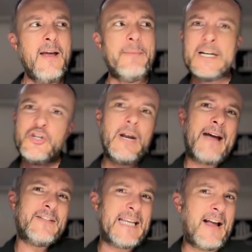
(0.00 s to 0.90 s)
Because you'd
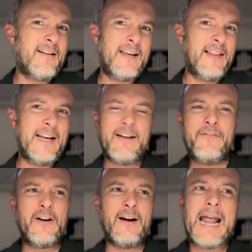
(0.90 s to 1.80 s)
have to calculate and
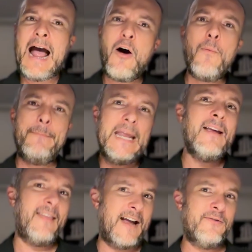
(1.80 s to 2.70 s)
figure out how
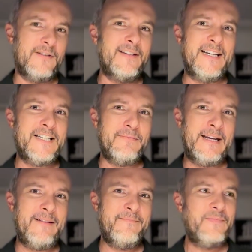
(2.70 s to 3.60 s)
big that grill needs to be.